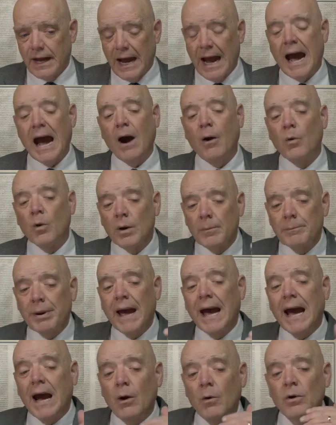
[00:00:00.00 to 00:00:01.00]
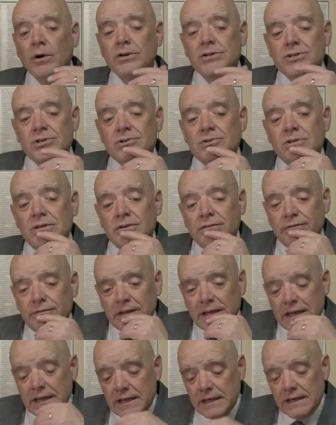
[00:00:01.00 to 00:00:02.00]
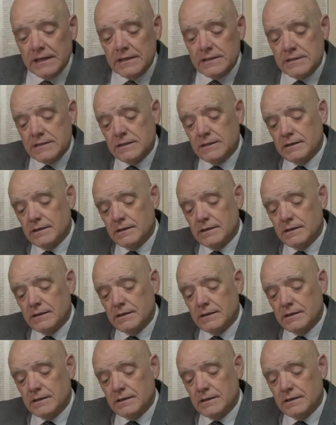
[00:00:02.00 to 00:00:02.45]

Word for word: Our power to defeat it